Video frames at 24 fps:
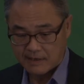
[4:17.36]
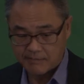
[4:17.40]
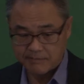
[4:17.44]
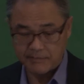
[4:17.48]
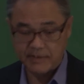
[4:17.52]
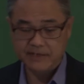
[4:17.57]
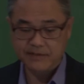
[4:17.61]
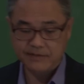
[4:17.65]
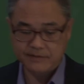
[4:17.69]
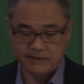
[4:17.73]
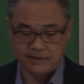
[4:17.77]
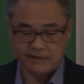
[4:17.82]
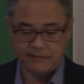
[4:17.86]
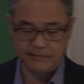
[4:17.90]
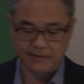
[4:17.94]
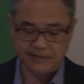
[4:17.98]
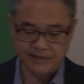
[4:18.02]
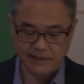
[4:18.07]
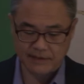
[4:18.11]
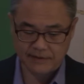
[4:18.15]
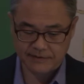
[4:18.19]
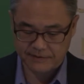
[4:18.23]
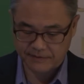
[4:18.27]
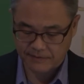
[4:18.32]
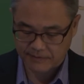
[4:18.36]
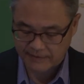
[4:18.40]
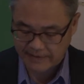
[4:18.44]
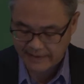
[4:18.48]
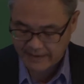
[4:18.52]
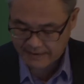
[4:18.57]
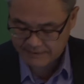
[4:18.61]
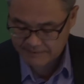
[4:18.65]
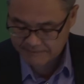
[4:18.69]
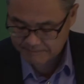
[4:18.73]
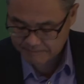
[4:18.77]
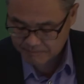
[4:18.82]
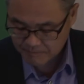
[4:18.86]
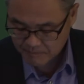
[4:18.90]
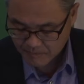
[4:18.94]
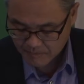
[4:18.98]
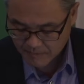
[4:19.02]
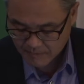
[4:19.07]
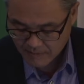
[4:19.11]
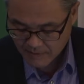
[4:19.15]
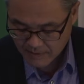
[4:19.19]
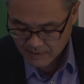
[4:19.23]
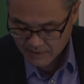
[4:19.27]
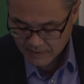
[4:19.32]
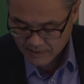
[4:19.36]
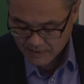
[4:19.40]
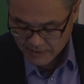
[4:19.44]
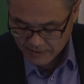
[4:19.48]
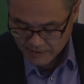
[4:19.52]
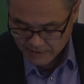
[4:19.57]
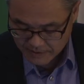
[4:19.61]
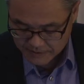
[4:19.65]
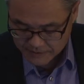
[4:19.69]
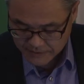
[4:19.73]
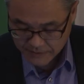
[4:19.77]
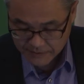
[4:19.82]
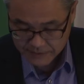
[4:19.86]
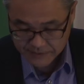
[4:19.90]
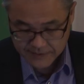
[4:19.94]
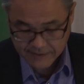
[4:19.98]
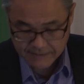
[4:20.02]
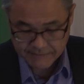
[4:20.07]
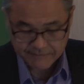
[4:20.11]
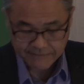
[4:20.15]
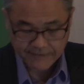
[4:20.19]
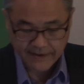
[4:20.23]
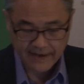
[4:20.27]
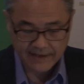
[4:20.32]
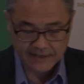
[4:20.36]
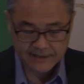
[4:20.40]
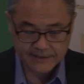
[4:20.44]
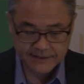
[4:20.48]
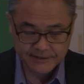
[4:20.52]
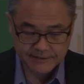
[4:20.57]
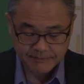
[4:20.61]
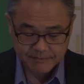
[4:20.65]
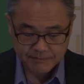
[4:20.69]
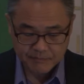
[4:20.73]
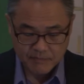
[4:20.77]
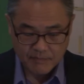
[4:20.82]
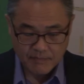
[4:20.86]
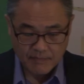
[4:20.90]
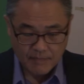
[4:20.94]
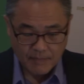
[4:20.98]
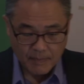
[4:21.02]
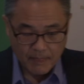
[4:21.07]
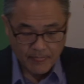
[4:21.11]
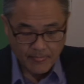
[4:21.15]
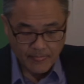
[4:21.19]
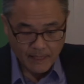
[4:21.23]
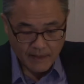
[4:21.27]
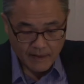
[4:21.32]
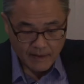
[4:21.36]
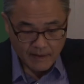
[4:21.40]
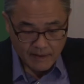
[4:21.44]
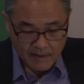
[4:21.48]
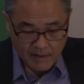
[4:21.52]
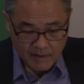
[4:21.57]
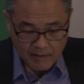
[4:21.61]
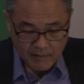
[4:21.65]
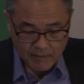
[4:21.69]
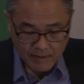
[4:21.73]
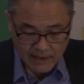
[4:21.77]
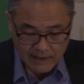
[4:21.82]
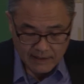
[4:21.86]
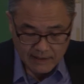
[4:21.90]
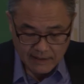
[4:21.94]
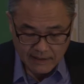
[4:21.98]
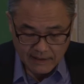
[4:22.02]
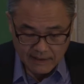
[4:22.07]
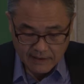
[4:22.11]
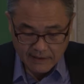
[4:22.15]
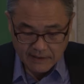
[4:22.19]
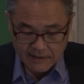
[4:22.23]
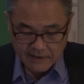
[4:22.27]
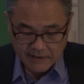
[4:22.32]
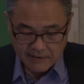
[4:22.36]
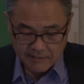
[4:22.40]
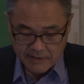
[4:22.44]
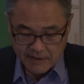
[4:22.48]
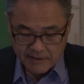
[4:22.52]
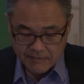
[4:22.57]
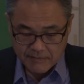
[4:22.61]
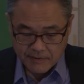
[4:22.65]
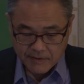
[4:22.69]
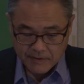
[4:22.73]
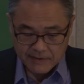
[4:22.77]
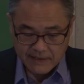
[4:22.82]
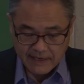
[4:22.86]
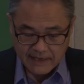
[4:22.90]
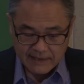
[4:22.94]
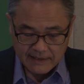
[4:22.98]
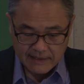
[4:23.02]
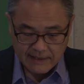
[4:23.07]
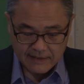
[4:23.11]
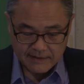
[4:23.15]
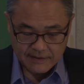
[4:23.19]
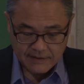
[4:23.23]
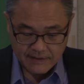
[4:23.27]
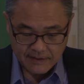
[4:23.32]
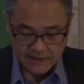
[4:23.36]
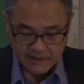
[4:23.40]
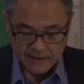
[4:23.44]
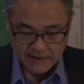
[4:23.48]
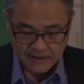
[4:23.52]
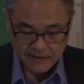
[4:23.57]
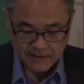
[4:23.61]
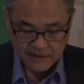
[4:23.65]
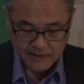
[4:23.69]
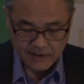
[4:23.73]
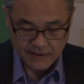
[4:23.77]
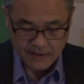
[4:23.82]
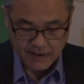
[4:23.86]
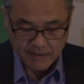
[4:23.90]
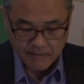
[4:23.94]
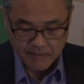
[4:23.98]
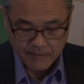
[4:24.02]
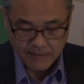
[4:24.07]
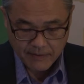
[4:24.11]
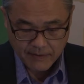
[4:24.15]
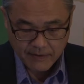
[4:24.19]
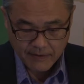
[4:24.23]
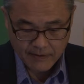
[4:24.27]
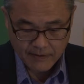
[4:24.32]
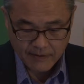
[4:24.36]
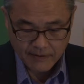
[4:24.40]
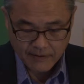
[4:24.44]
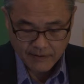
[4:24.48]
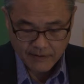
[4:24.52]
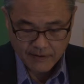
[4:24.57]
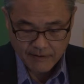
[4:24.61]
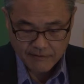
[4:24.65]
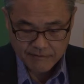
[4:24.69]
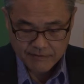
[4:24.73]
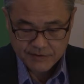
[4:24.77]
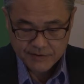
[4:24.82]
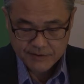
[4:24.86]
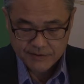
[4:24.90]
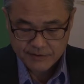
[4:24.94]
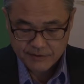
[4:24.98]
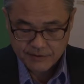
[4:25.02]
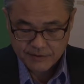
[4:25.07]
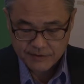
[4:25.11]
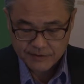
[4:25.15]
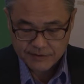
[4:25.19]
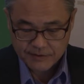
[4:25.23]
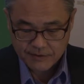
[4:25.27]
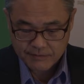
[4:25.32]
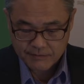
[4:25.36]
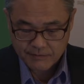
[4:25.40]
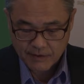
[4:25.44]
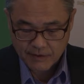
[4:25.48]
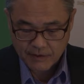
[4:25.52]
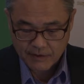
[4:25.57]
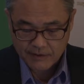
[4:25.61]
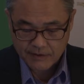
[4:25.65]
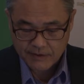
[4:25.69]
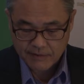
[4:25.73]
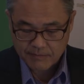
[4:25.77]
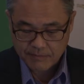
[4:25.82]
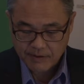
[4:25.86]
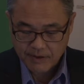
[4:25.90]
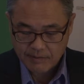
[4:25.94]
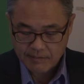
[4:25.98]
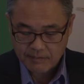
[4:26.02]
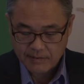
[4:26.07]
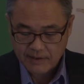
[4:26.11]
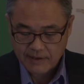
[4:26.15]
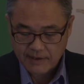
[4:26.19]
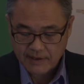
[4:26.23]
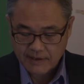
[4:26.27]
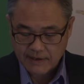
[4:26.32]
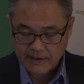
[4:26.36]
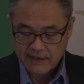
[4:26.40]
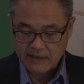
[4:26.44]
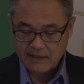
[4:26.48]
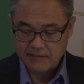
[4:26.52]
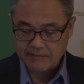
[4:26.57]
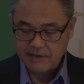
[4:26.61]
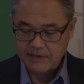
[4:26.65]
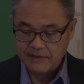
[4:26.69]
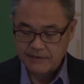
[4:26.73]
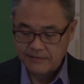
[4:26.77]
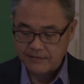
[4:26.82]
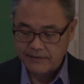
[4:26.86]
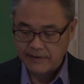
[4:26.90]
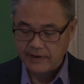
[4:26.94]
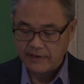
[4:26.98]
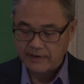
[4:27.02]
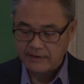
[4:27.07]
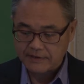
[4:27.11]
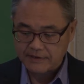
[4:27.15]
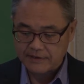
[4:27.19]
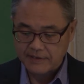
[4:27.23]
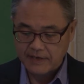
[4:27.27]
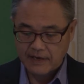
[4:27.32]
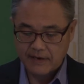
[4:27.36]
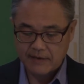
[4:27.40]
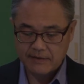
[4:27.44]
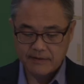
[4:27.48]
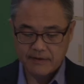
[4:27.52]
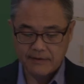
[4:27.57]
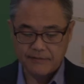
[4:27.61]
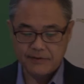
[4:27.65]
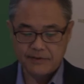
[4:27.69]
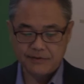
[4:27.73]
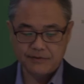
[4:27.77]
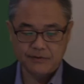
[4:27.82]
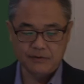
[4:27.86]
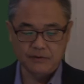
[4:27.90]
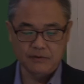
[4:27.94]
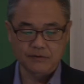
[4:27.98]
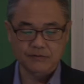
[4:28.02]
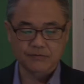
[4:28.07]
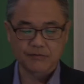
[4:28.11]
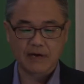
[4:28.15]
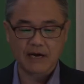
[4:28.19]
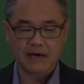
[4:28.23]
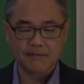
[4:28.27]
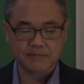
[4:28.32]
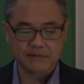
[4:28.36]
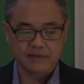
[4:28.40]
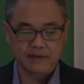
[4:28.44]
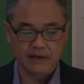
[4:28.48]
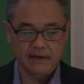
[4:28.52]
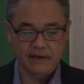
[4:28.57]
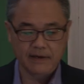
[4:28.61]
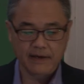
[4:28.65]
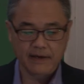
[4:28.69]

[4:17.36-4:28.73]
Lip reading: mixed results on that. So some facts. Well, in Rhode Island, the number of students enrolled in public elementary and secondary school dropped